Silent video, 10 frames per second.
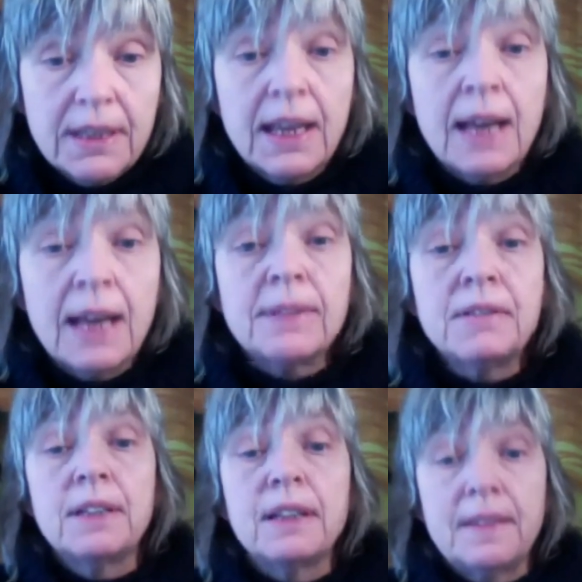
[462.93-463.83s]

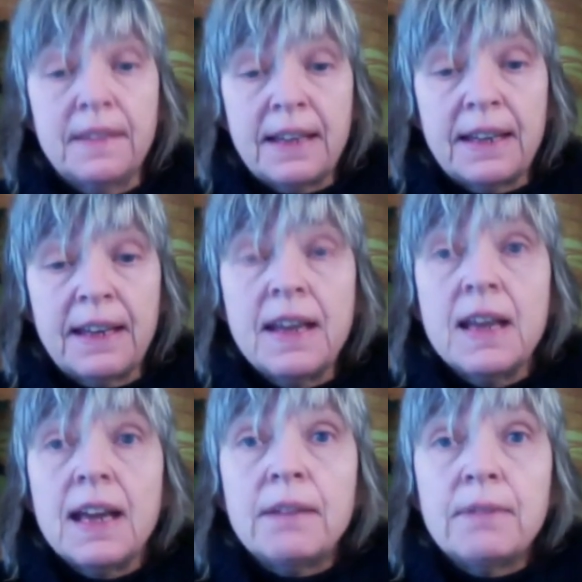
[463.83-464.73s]
Absolutely, they can.
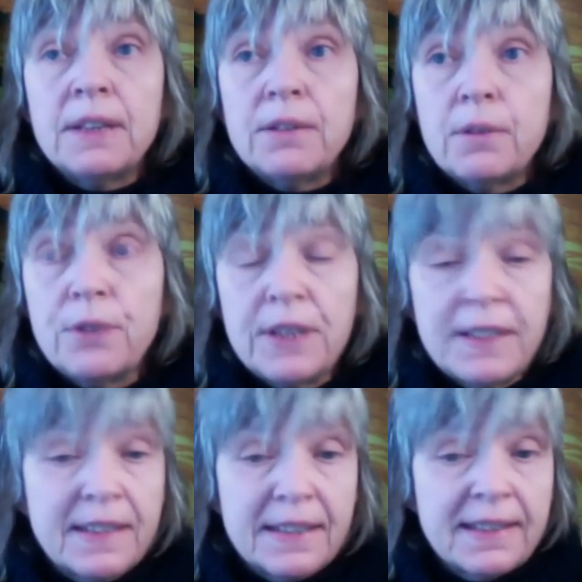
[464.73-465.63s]
And when you are, for
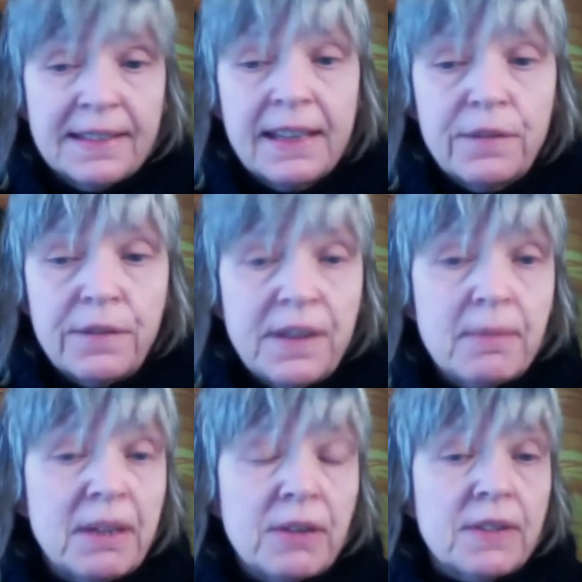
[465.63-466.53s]
instance, take fear,
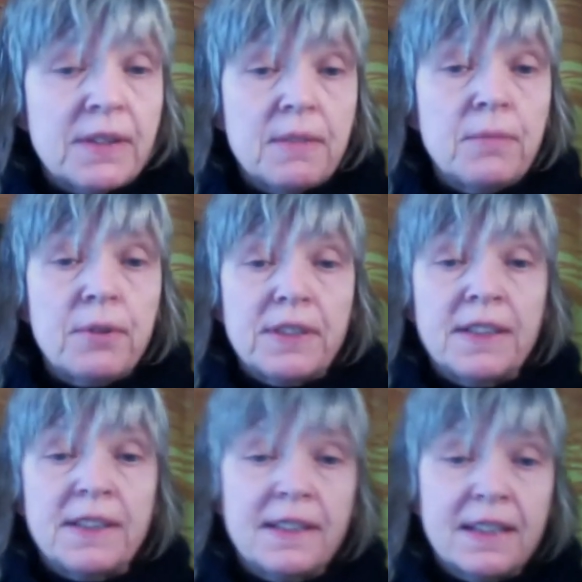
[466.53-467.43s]
because it's the most
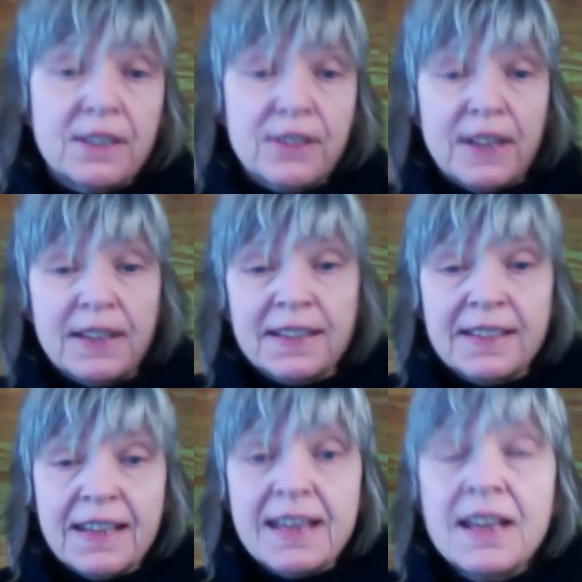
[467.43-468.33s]
easy thing to
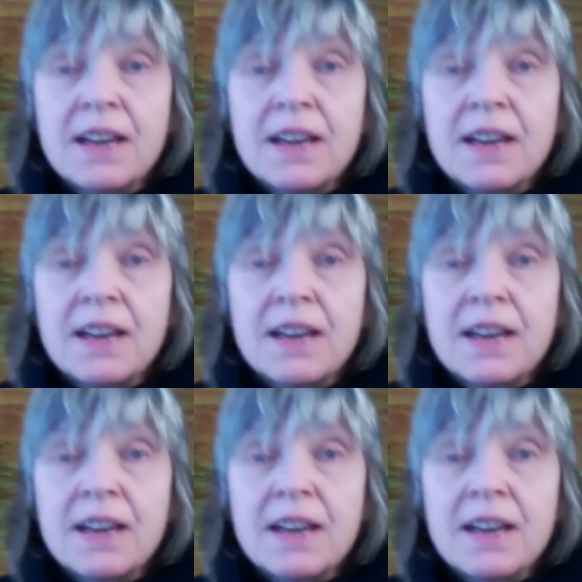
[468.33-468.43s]
understand.